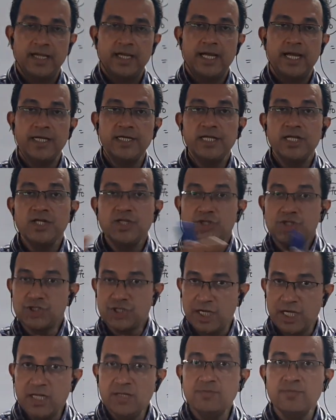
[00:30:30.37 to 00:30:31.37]
And in
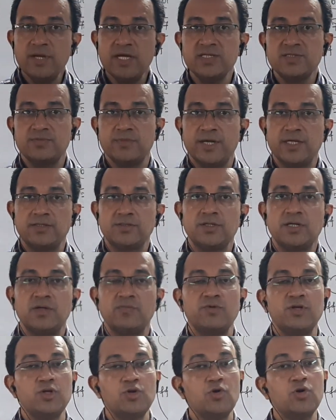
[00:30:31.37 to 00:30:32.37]
chain base
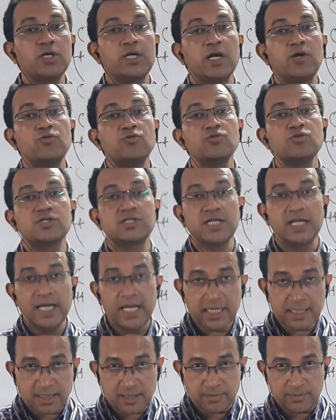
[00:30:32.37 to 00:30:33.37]
method, we don't have to
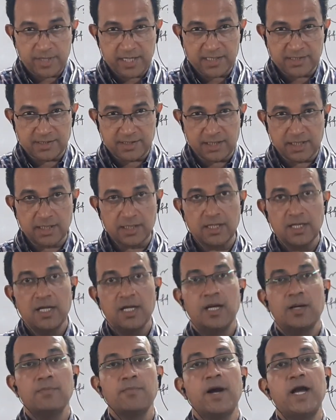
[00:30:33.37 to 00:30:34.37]
select a base here.
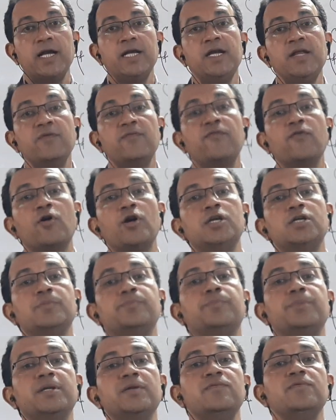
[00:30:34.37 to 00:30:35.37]
By
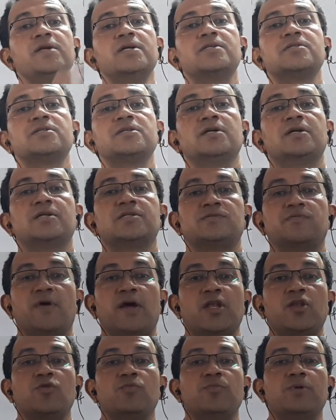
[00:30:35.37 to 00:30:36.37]
default, previous year's
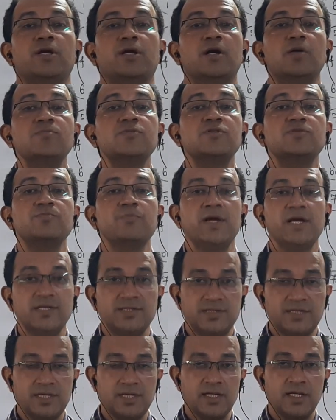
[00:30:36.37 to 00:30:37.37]
value becomes
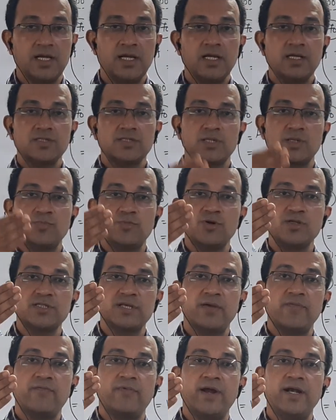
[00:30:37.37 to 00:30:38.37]
base year. Suppose
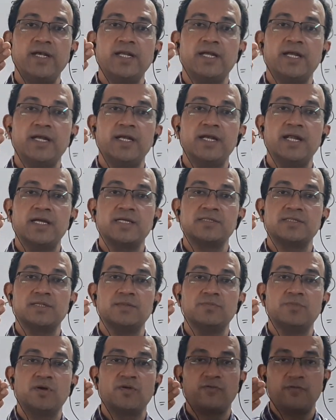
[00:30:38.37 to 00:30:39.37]
I am finding index
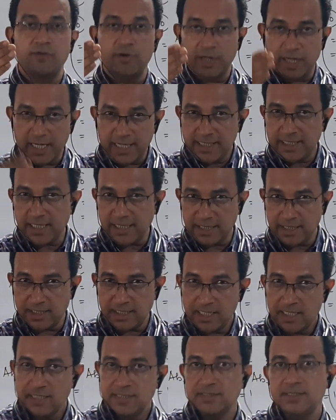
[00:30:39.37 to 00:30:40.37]
number for
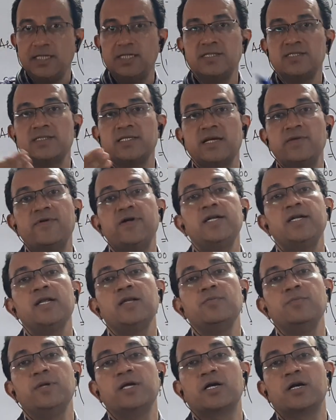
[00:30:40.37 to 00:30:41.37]
80, then
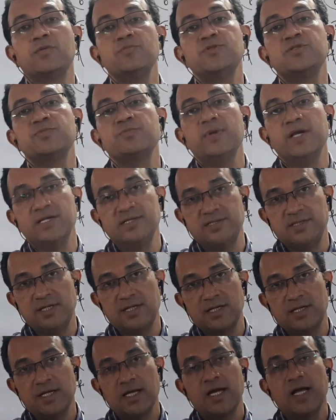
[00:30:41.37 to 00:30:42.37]
17 becomes base
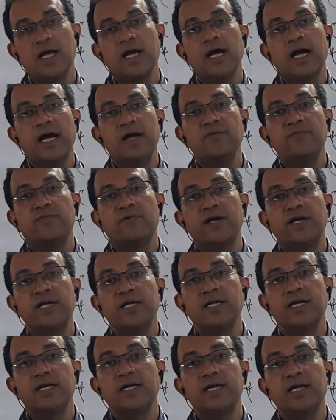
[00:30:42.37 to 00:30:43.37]
year. I am
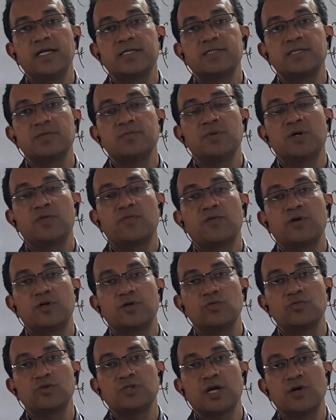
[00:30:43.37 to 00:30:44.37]
finding index number for
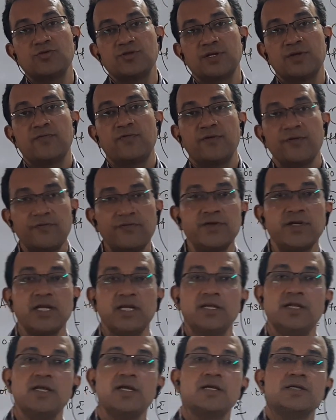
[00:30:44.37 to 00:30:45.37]

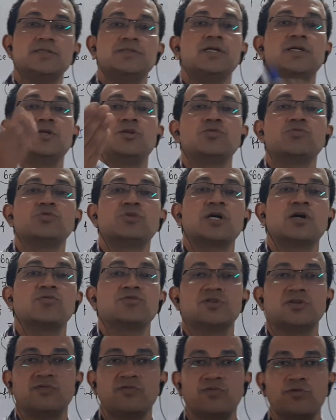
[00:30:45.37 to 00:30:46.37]
2015, then
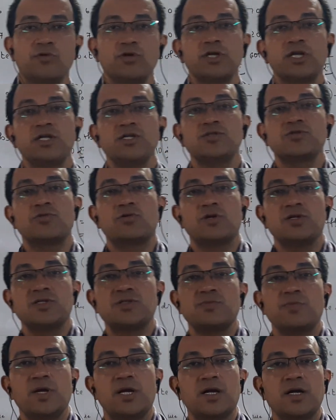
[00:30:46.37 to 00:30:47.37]
2014
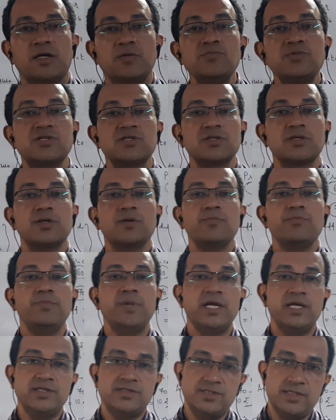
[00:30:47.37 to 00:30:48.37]
becomes
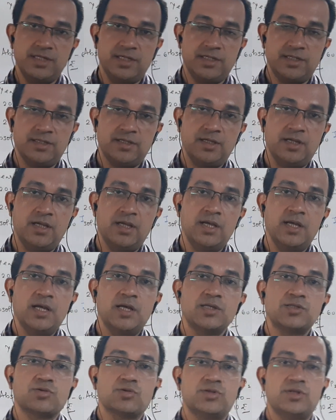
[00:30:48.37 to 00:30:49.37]
base year.
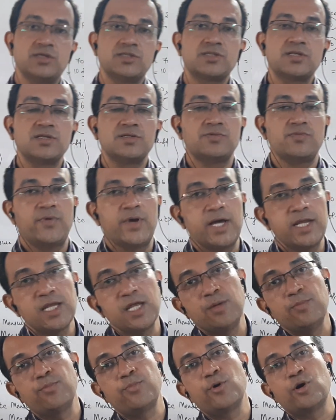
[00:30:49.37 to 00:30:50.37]
So this is
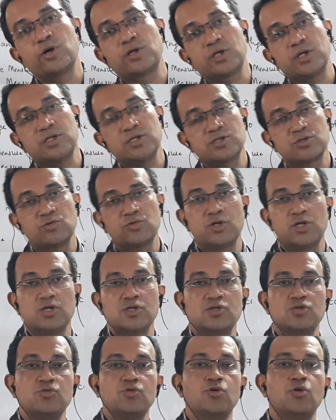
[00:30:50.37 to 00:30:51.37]
very important.
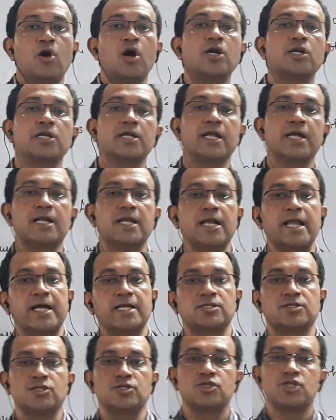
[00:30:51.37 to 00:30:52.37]
Students, do not
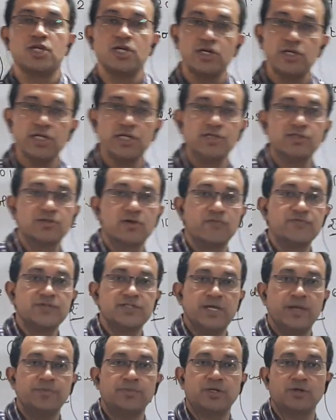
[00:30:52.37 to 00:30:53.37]
neglect the theories of
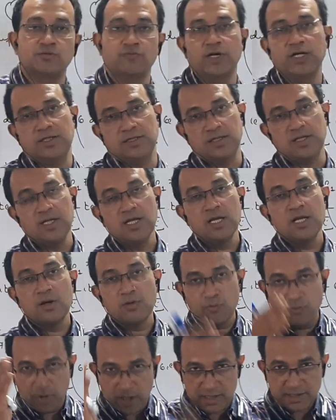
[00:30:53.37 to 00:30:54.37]
chapter 1.
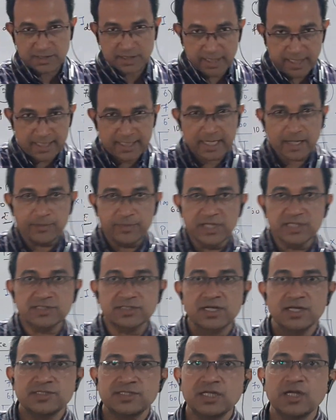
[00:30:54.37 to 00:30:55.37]
Once again, I am
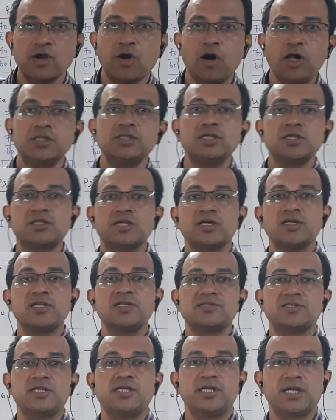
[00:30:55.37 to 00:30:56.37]
discussing all the
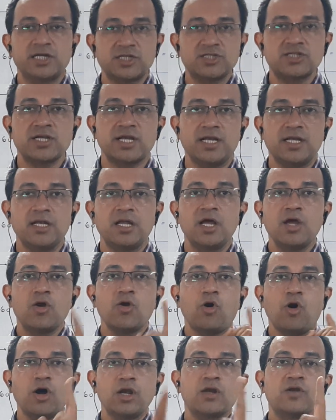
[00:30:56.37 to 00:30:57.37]
theories in nutshell.
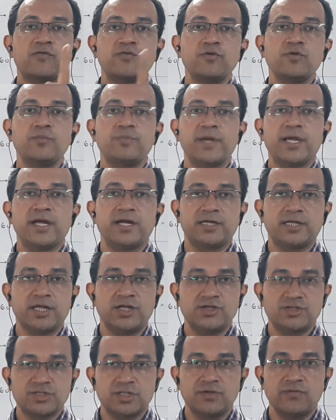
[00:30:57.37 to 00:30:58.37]
All of you pay
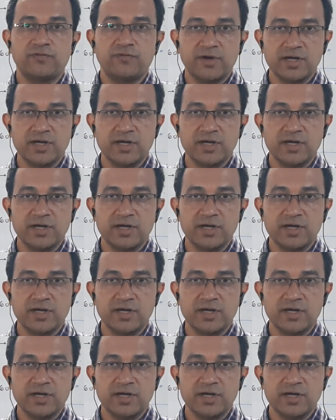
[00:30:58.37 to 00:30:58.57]
attention.